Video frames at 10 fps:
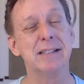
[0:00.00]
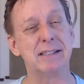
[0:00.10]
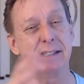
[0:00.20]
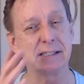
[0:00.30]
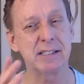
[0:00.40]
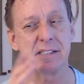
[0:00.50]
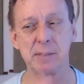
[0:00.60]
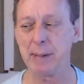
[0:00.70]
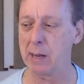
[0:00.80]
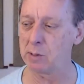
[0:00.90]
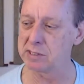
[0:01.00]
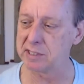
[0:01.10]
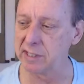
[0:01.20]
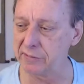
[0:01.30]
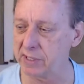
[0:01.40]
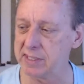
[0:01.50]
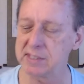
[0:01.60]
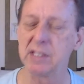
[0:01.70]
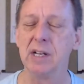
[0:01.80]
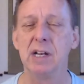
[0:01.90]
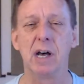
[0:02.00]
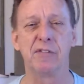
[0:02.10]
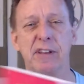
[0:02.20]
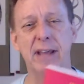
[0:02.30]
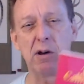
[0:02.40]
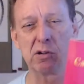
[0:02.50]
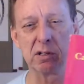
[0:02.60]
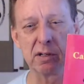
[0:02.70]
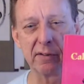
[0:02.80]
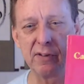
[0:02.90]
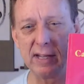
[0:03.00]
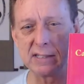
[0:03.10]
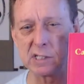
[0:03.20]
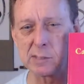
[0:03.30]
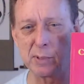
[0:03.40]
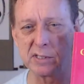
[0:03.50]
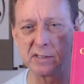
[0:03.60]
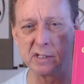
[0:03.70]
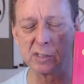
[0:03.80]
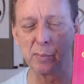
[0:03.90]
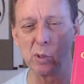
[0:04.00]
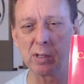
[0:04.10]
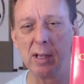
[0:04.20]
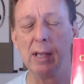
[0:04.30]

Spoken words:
This is the power and significance of the Tao calligraphy as expressed in this book.